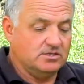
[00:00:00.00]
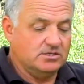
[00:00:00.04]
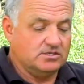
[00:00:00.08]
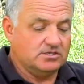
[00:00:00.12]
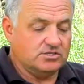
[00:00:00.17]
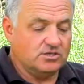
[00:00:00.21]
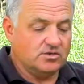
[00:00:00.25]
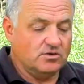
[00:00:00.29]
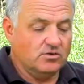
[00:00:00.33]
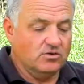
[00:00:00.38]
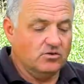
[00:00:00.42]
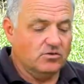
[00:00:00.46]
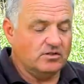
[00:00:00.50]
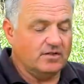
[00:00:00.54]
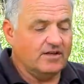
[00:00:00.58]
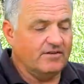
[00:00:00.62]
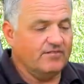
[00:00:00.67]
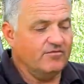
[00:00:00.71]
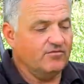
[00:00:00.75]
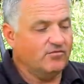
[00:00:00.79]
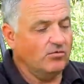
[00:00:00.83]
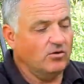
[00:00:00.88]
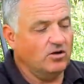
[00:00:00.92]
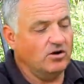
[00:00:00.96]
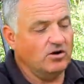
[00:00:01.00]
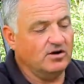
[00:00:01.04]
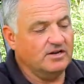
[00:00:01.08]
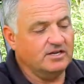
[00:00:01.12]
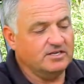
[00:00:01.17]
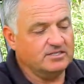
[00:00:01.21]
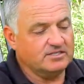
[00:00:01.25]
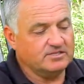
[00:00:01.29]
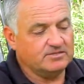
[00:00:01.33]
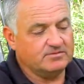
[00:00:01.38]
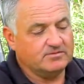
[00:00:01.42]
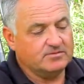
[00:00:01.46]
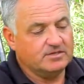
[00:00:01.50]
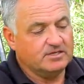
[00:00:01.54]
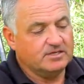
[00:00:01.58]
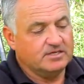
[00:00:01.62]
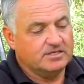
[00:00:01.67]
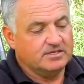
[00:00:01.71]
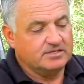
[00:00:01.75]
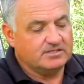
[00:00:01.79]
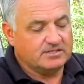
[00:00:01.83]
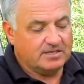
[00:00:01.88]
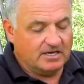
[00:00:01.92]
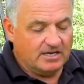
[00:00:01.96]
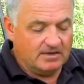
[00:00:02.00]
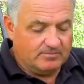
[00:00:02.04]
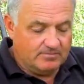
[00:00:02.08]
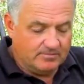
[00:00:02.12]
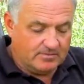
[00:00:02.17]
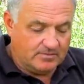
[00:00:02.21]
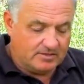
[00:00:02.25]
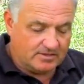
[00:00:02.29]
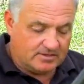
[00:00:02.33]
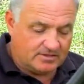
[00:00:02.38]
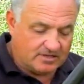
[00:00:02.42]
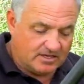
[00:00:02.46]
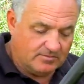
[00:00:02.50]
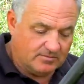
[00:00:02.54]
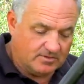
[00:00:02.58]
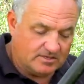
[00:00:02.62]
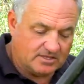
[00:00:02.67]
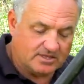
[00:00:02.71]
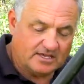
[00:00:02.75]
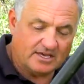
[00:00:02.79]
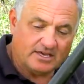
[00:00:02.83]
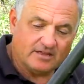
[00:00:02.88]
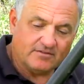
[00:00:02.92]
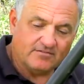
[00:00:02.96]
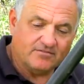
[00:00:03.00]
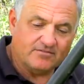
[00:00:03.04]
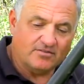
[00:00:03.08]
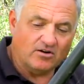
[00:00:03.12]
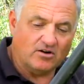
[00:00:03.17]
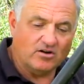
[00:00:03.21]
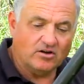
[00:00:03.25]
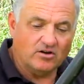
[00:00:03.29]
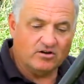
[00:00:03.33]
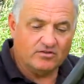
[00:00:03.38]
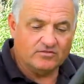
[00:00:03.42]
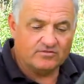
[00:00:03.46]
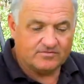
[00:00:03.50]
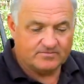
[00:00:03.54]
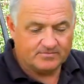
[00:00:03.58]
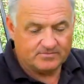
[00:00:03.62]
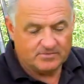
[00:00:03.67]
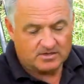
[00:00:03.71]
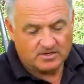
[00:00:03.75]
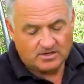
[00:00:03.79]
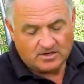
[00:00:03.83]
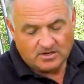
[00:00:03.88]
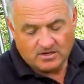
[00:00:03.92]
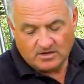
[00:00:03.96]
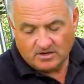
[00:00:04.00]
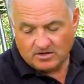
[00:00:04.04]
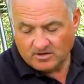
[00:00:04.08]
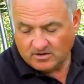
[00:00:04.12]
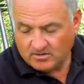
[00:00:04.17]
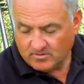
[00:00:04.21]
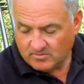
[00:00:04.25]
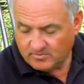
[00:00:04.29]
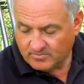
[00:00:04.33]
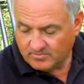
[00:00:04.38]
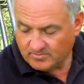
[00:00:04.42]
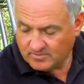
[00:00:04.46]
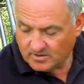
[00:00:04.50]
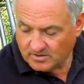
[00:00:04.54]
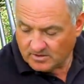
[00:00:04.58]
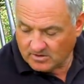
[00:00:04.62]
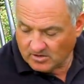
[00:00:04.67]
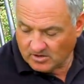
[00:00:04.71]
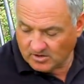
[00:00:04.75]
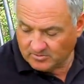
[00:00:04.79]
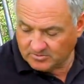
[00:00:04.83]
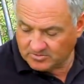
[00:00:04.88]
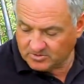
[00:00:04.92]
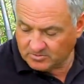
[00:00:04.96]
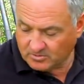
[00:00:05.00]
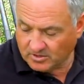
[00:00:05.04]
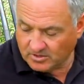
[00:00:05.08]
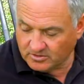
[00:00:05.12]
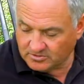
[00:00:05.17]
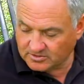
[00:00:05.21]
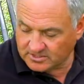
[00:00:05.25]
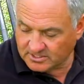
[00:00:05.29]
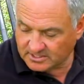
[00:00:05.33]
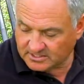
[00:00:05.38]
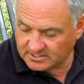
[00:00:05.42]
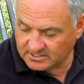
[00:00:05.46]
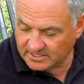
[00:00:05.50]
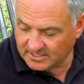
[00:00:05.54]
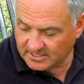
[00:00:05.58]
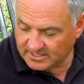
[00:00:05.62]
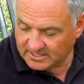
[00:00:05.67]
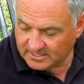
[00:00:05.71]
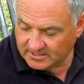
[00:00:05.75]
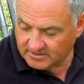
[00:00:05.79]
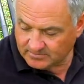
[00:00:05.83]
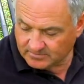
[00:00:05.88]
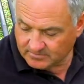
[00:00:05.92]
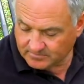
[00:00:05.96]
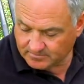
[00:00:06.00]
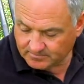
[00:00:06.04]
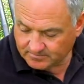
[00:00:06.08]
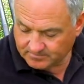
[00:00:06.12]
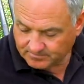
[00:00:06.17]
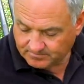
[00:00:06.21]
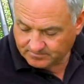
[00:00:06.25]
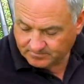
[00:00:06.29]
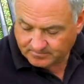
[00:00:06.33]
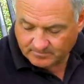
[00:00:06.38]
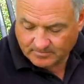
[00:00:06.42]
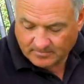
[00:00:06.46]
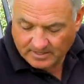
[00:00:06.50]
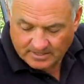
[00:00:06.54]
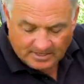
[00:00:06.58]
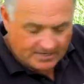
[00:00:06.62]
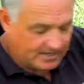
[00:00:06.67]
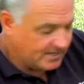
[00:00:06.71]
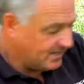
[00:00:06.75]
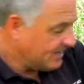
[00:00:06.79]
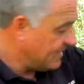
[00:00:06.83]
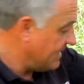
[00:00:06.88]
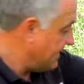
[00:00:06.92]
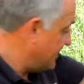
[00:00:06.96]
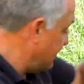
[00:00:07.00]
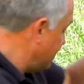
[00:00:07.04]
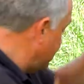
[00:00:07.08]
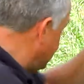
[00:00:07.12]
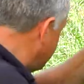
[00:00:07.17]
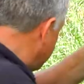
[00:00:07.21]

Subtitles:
So hook length wise, same as the N5, up to 0.16 and